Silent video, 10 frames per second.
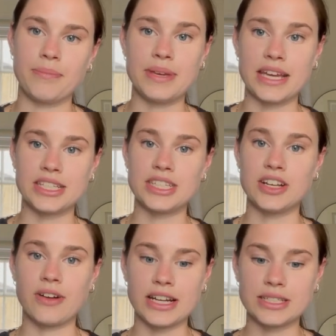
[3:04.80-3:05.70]
PhD
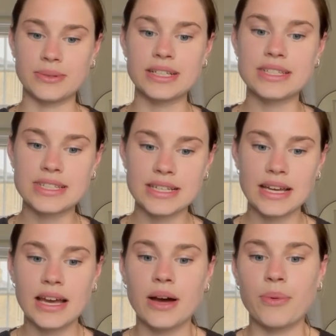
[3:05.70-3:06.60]
graduates,
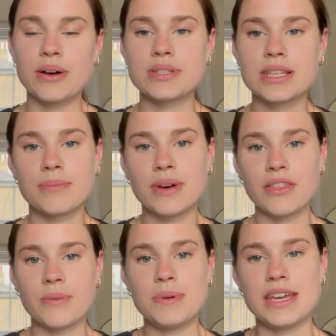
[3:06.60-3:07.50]
while some
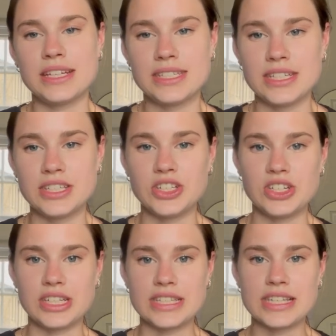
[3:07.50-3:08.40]
other PhD
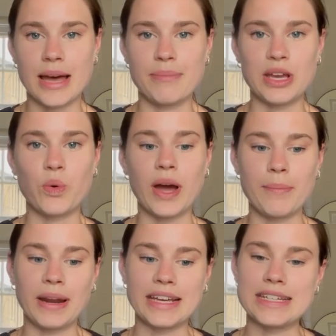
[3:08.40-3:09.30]
students can be quite
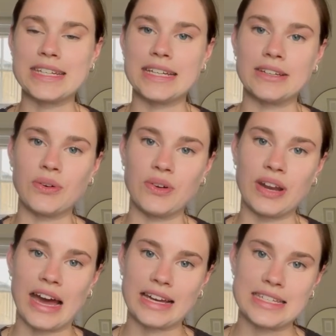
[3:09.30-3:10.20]
blinkered in on
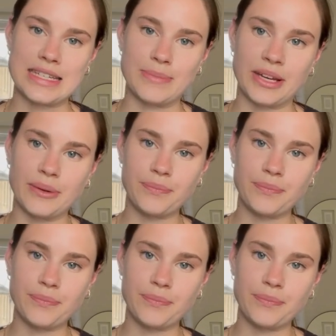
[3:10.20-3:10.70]
academia.